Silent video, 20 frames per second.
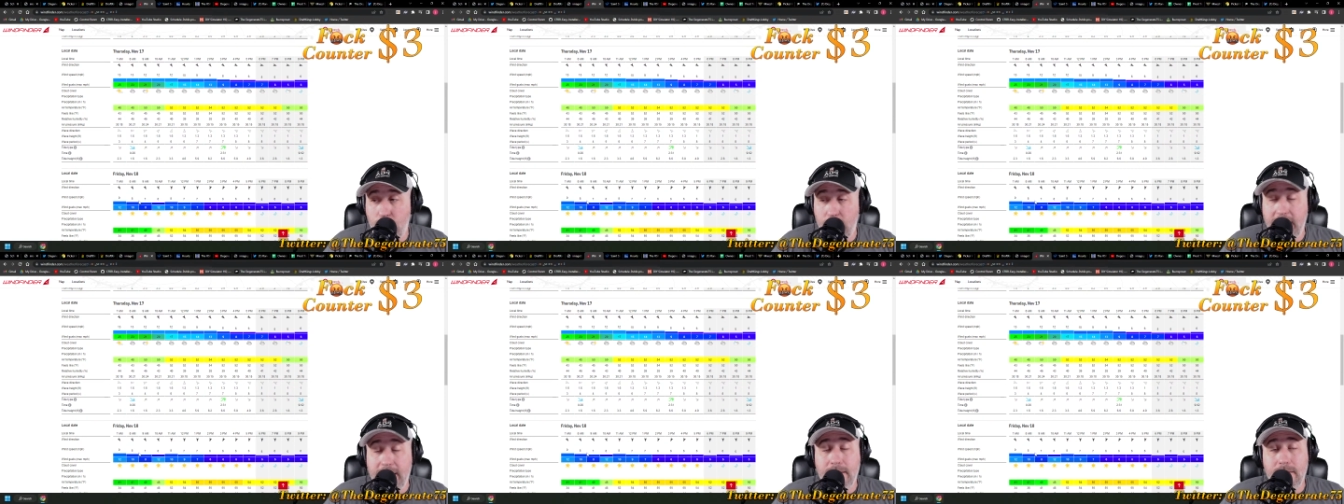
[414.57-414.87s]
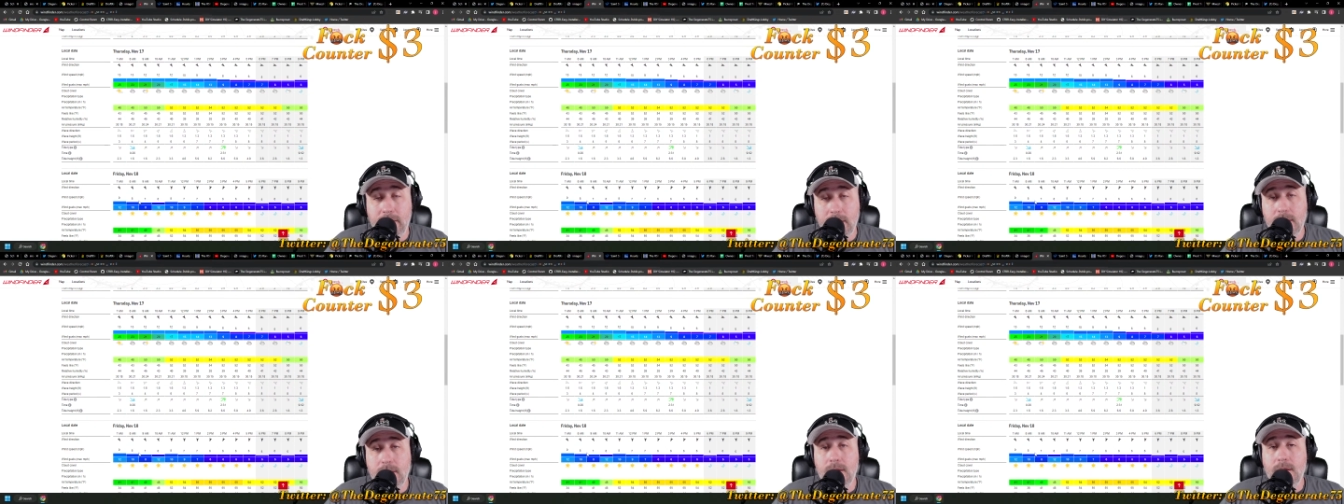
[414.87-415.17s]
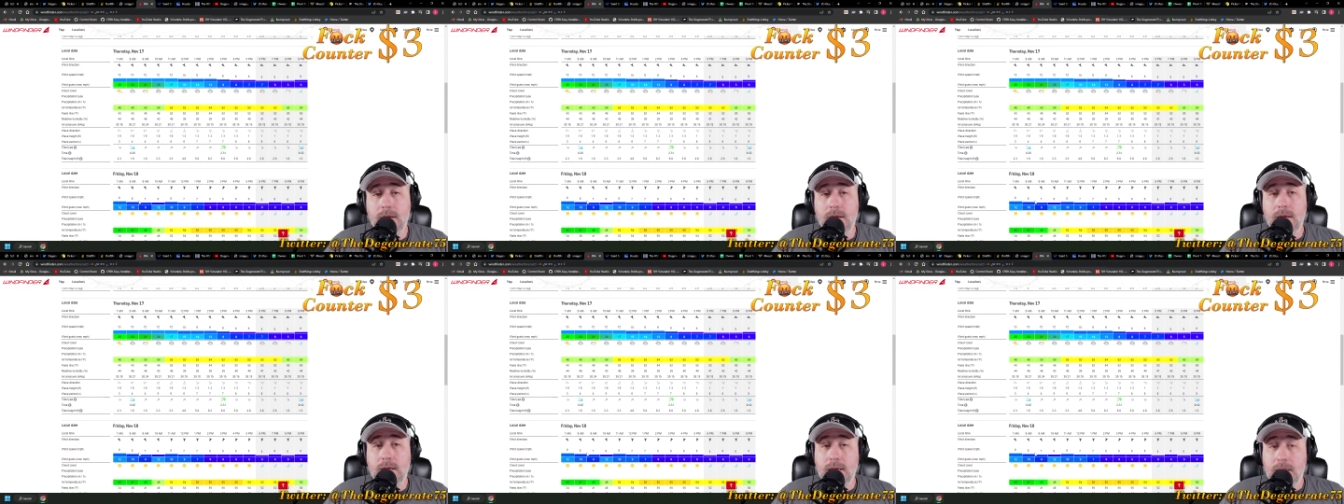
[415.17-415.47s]
Well,
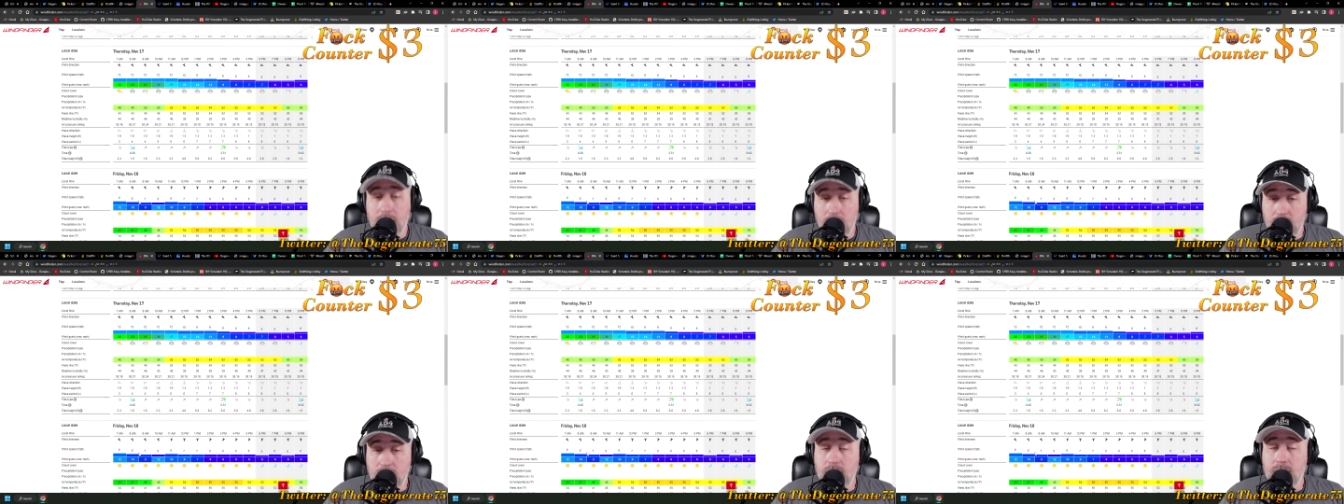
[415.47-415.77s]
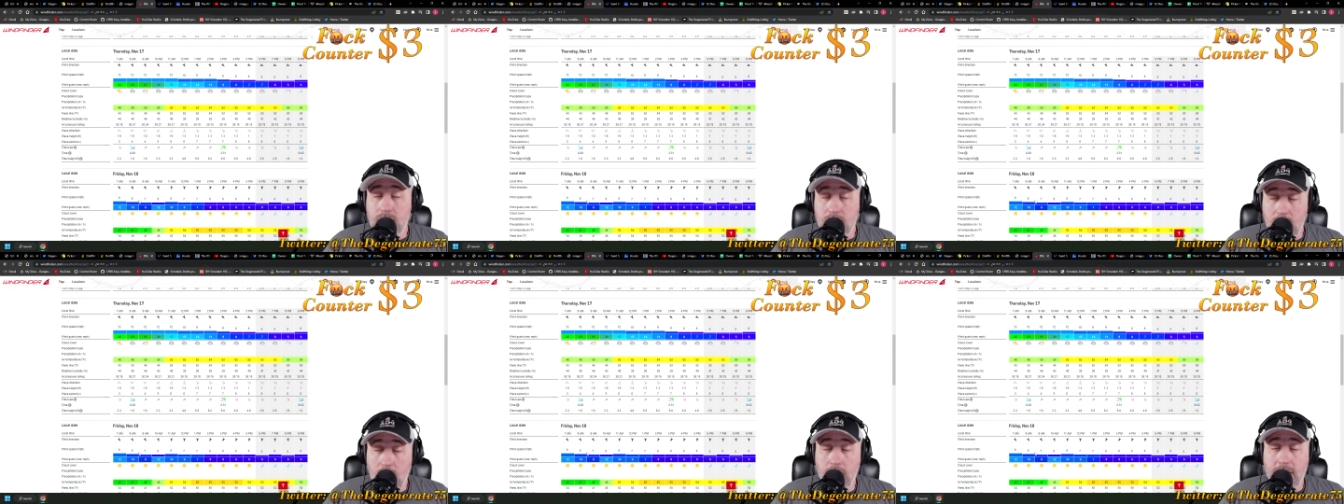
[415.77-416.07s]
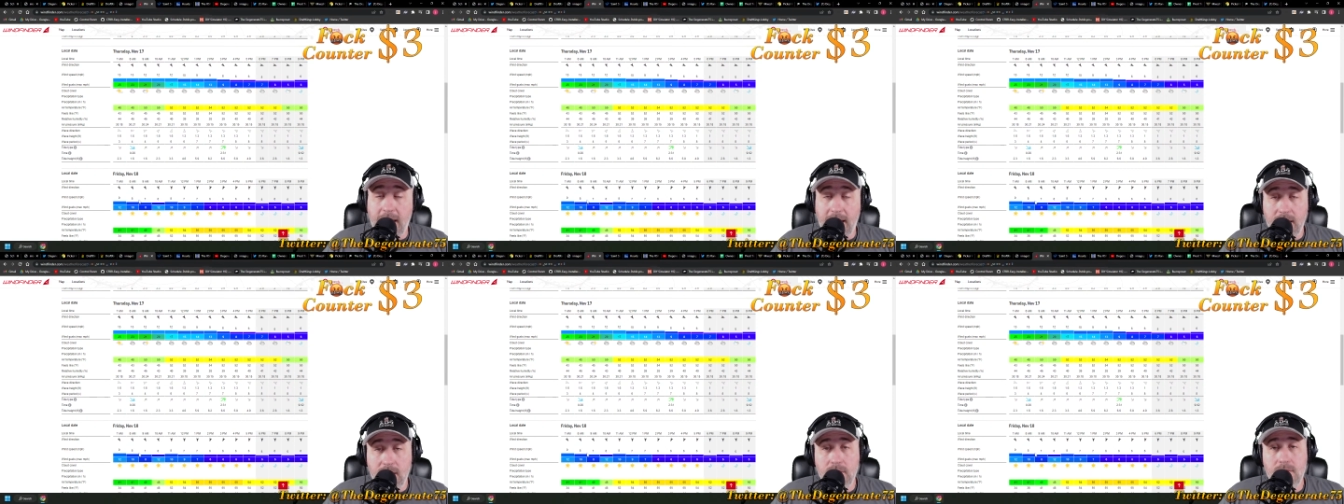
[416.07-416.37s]

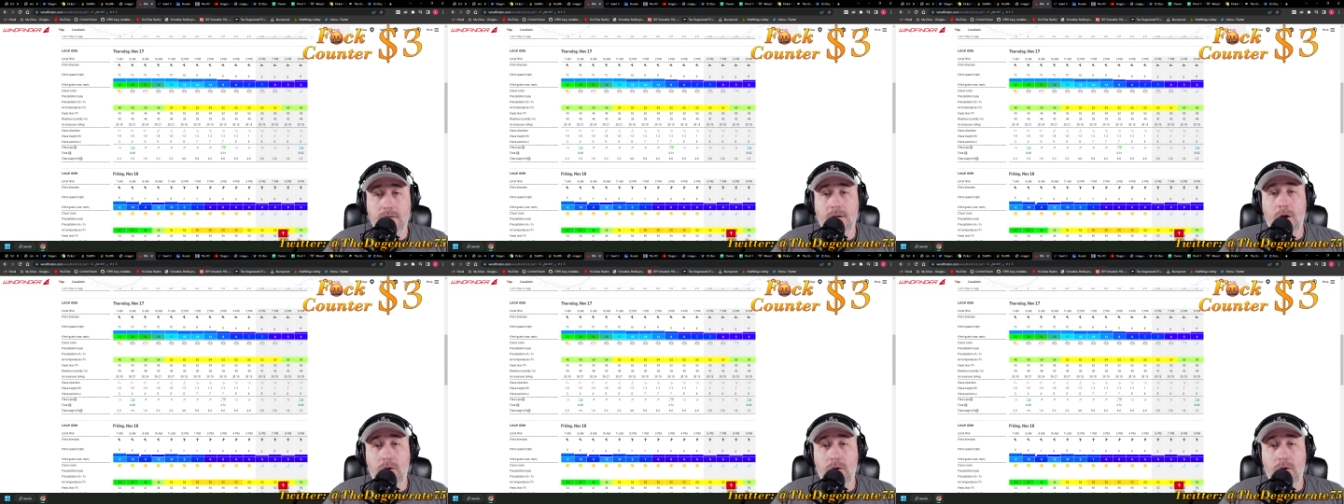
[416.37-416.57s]
okay.